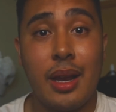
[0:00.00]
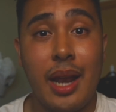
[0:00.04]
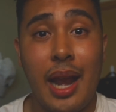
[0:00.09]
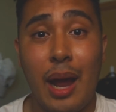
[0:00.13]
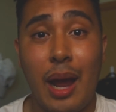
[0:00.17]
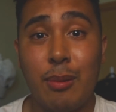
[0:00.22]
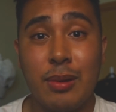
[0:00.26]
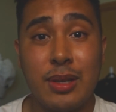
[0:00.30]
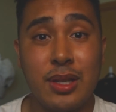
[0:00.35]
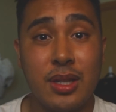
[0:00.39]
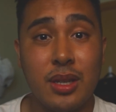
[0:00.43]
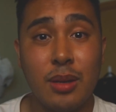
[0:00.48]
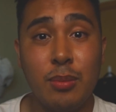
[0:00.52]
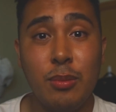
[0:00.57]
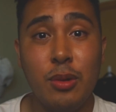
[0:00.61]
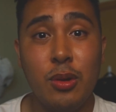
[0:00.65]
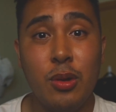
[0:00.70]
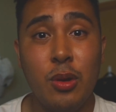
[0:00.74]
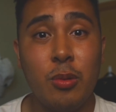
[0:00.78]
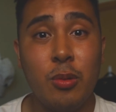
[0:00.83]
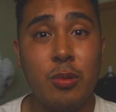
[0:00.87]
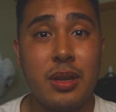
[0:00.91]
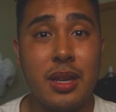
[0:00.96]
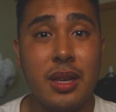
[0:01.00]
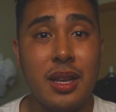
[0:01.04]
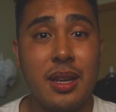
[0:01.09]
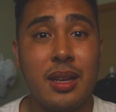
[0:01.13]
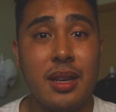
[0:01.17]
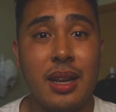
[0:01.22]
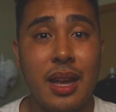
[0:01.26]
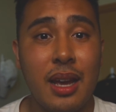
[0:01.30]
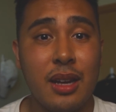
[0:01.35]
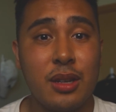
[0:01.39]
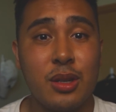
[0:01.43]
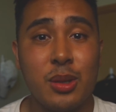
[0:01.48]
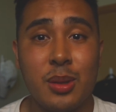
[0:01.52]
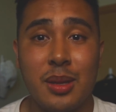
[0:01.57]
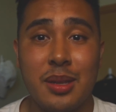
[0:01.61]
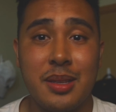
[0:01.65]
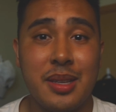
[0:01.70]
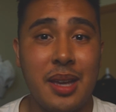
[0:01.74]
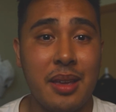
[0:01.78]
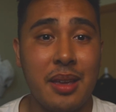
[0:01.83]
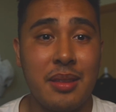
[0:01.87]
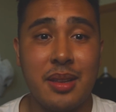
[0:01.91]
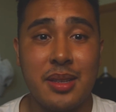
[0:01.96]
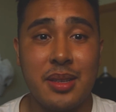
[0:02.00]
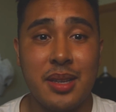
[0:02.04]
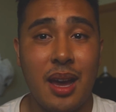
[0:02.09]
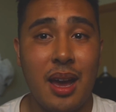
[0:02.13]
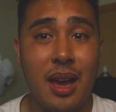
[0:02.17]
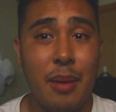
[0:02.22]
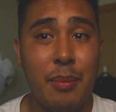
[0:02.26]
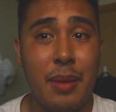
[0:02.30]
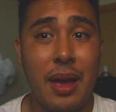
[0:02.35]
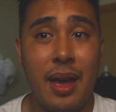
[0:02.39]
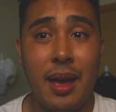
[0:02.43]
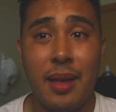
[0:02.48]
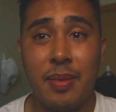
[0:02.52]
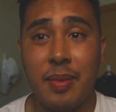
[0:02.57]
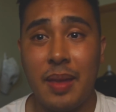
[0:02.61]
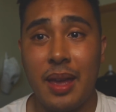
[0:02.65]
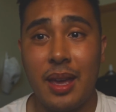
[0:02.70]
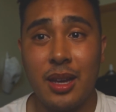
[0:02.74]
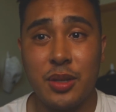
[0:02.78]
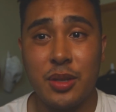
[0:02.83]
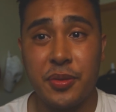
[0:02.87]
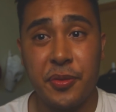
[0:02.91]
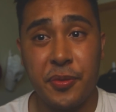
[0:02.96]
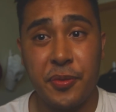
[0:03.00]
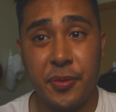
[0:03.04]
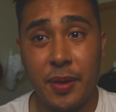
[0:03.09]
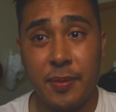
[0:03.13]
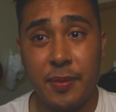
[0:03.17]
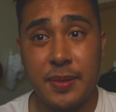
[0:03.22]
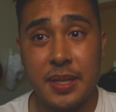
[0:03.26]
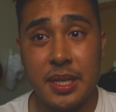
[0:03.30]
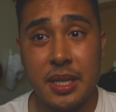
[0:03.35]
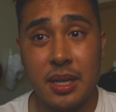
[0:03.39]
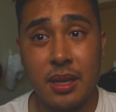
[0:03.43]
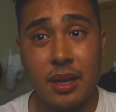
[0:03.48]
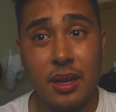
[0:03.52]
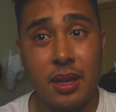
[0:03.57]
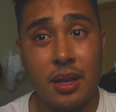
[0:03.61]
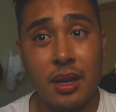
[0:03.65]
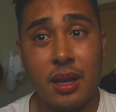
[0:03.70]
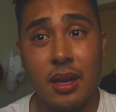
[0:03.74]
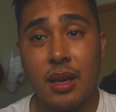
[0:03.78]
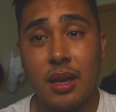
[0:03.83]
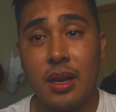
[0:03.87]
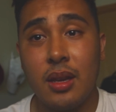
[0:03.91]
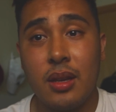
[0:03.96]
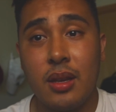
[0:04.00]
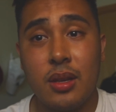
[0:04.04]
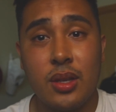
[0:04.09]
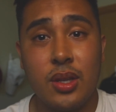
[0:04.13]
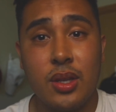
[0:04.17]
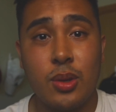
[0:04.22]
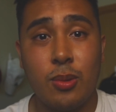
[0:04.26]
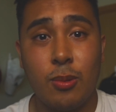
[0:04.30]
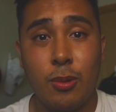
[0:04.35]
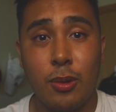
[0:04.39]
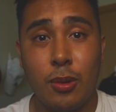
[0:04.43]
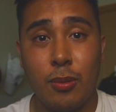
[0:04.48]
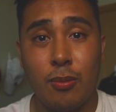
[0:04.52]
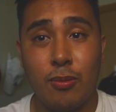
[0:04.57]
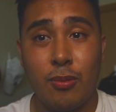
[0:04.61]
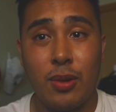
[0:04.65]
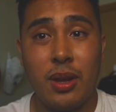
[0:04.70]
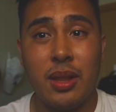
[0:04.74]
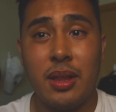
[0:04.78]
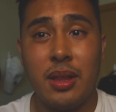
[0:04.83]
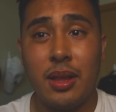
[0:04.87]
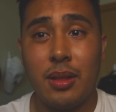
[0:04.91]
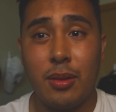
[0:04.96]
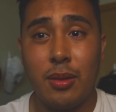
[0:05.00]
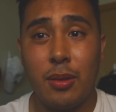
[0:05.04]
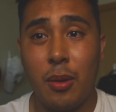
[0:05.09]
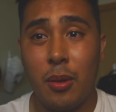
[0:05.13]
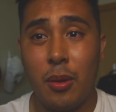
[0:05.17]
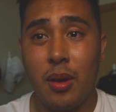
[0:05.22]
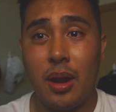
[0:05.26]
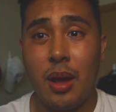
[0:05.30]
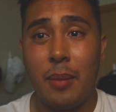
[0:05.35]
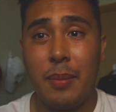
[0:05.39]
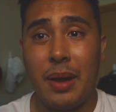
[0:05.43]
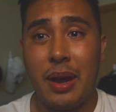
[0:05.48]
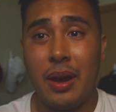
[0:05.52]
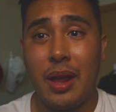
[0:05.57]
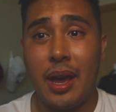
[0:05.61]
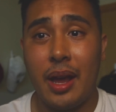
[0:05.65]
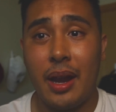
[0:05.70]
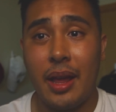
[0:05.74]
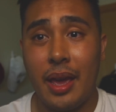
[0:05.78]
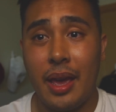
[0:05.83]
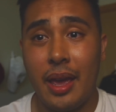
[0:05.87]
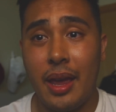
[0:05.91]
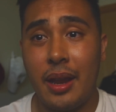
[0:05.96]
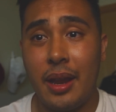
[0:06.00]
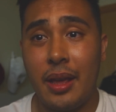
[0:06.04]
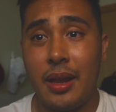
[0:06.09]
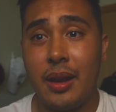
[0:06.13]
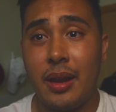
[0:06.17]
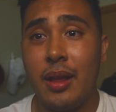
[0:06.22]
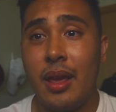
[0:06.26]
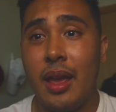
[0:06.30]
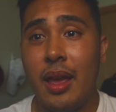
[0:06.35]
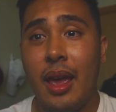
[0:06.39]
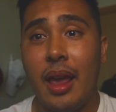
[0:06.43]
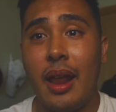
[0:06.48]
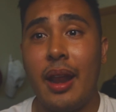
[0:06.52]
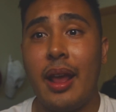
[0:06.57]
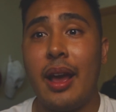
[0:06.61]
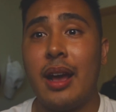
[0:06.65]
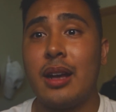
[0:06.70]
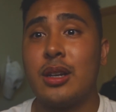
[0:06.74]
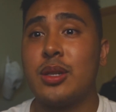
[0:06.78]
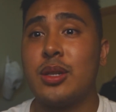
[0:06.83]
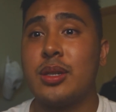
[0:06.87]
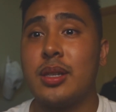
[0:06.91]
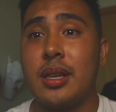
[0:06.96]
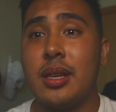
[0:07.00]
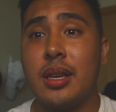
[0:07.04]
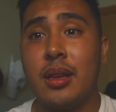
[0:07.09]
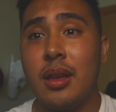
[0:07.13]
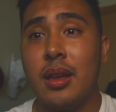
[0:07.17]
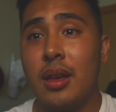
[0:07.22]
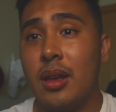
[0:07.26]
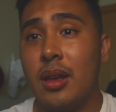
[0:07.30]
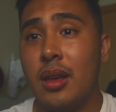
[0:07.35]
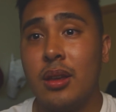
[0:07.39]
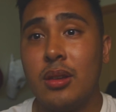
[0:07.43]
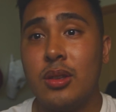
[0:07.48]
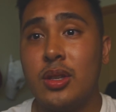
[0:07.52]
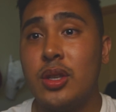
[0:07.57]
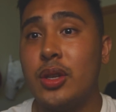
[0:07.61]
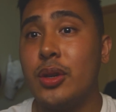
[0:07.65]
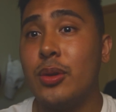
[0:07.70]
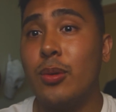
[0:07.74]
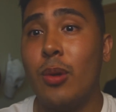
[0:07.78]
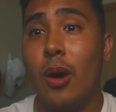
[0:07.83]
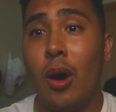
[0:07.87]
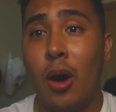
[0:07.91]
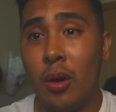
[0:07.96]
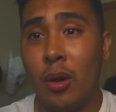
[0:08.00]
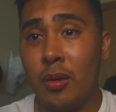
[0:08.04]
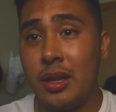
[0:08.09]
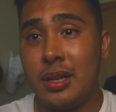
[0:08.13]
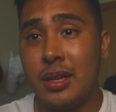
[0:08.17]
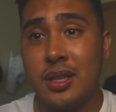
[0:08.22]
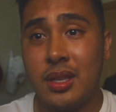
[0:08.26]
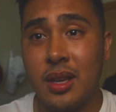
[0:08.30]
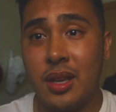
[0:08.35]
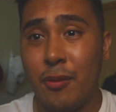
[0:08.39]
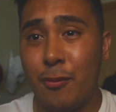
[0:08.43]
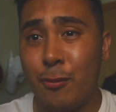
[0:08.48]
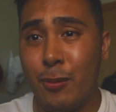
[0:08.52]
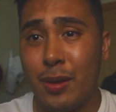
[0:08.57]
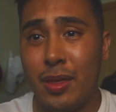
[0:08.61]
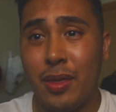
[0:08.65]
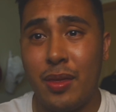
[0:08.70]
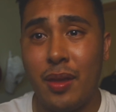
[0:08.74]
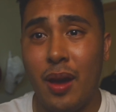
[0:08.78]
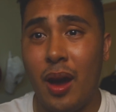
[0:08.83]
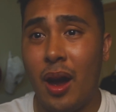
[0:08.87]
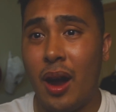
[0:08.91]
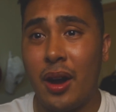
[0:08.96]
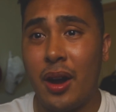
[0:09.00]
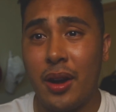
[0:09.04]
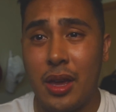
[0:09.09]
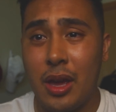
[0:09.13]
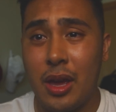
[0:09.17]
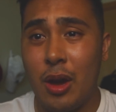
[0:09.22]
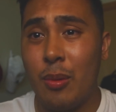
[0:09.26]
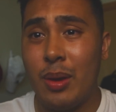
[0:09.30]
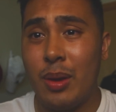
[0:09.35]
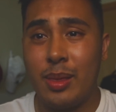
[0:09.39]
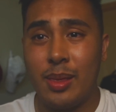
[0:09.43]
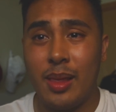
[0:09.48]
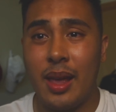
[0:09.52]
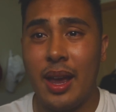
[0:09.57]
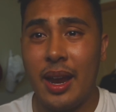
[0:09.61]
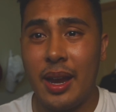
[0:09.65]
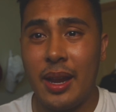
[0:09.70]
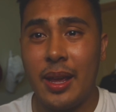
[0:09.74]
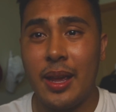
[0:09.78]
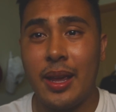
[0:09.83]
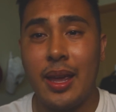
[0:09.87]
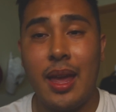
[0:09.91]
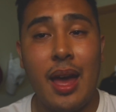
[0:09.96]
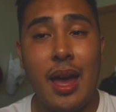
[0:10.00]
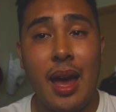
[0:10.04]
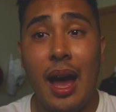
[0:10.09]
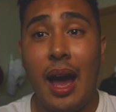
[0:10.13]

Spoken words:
Now, as someone who didn't actually take the time at the age of 15 to really learn about how to edit and actually do all this stuff with audio and lighting,